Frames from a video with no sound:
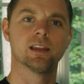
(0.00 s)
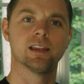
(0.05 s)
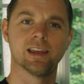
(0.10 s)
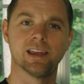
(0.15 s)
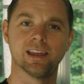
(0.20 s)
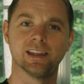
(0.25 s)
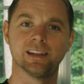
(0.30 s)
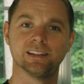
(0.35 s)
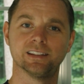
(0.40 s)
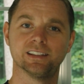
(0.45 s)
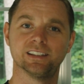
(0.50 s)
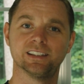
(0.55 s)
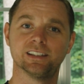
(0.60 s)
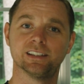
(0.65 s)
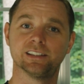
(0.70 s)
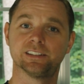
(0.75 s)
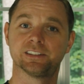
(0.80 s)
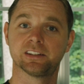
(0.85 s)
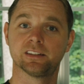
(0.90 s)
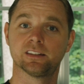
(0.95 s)
And
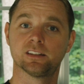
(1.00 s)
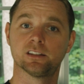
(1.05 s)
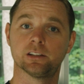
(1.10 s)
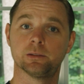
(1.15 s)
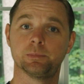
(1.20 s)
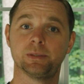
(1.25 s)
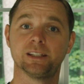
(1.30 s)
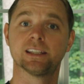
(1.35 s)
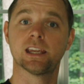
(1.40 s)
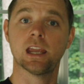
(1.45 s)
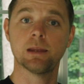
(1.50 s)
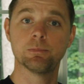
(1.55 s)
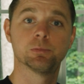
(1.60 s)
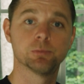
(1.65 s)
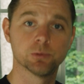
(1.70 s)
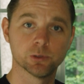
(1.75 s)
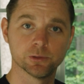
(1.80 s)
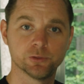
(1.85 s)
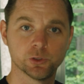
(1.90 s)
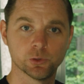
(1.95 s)
it's gonna be
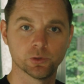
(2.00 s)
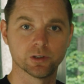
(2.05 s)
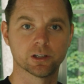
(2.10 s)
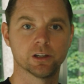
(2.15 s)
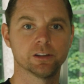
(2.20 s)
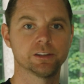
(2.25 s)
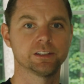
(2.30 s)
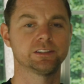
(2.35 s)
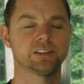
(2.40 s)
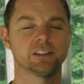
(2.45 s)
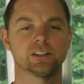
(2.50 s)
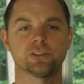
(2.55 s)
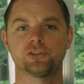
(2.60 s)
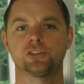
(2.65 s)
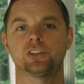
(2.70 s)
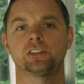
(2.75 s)
capable of doing all these things,